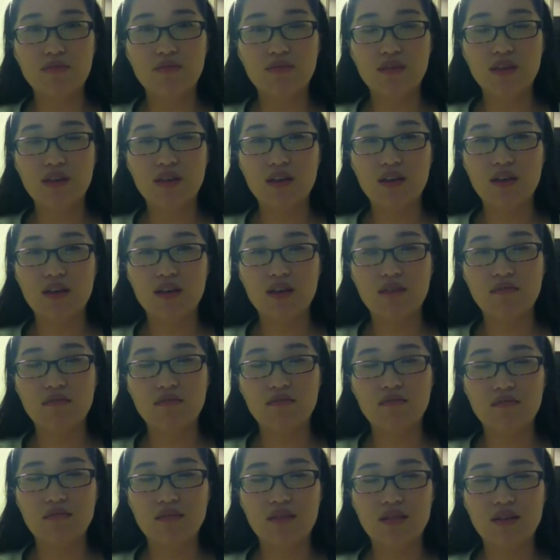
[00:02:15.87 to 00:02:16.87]
Black,
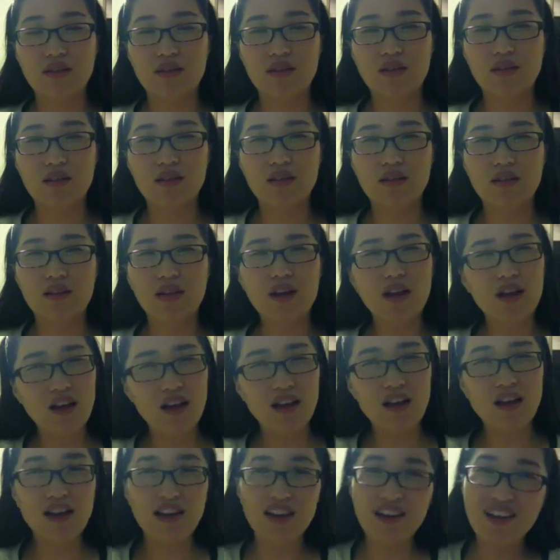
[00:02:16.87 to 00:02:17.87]

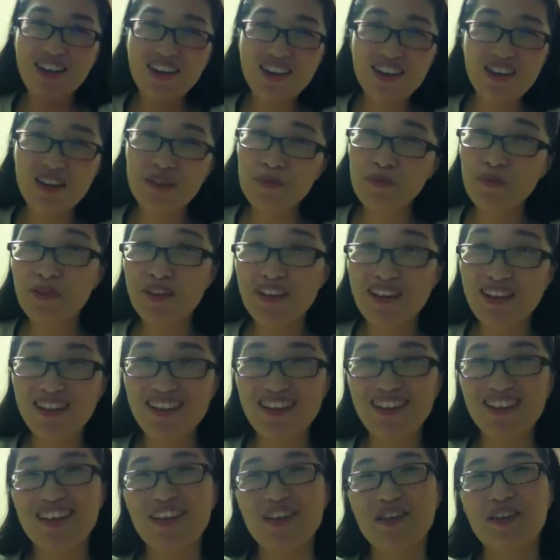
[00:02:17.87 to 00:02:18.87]
I can
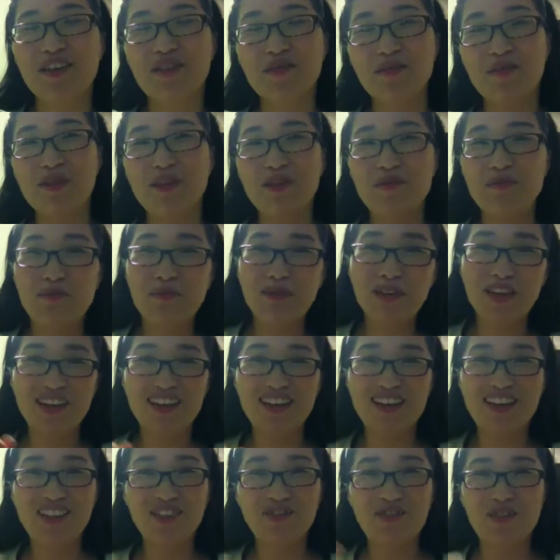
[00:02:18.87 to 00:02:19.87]
explain. I can explain.
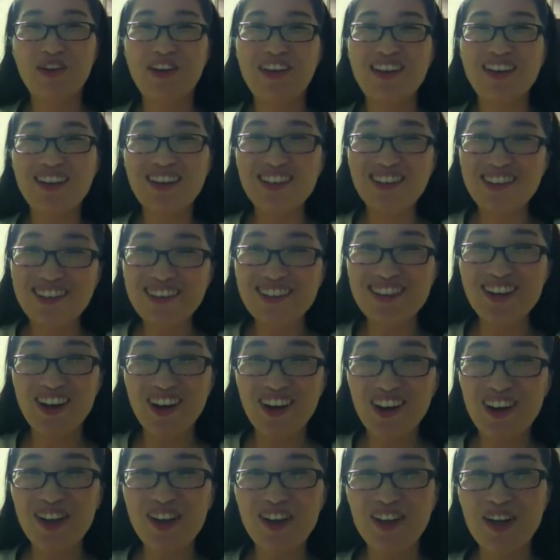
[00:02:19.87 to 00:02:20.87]
Black is very good
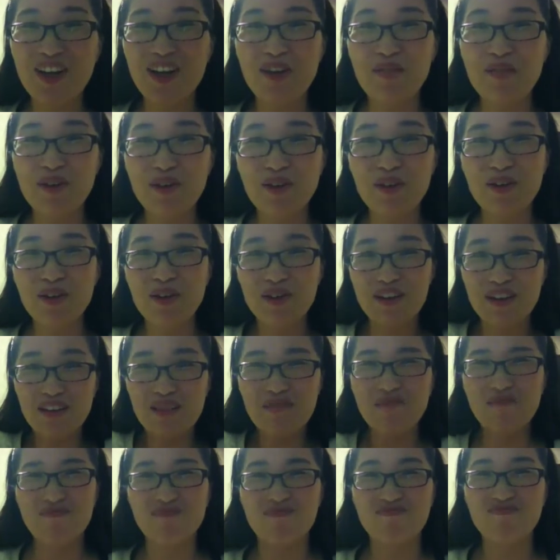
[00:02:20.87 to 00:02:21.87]
color because
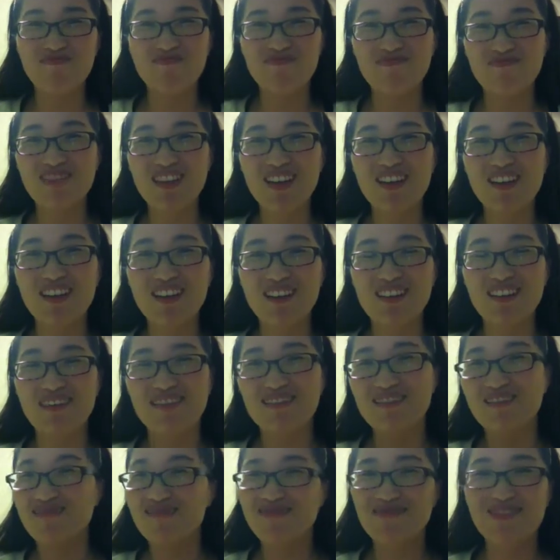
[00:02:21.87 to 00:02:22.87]
I'm not
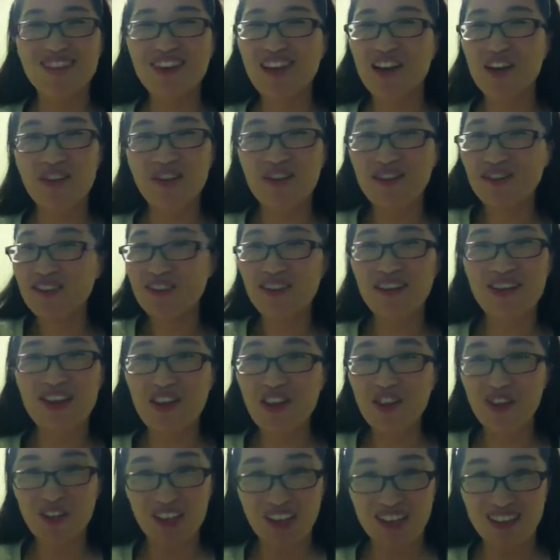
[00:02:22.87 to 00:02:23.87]
yet
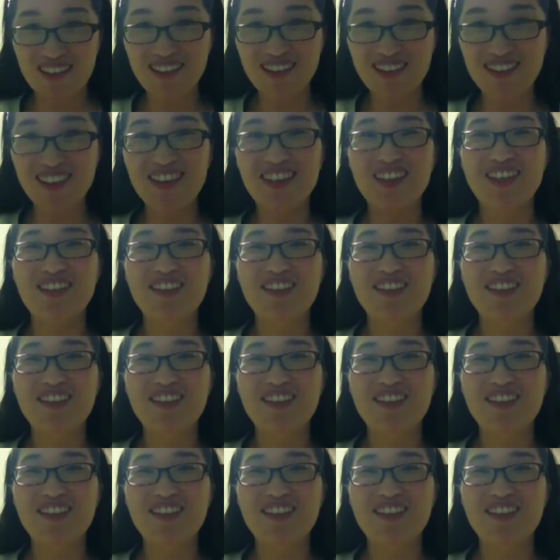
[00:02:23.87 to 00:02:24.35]
thin.